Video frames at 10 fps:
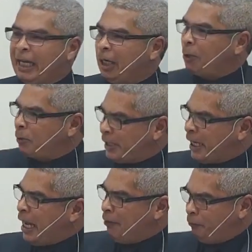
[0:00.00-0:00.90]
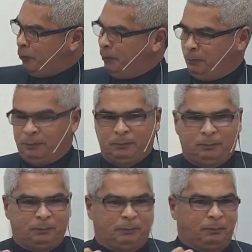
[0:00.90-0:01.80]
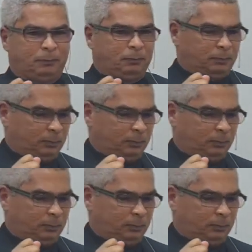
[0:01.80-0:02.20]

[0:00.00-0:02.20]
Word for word: The Bible says that he was a servant.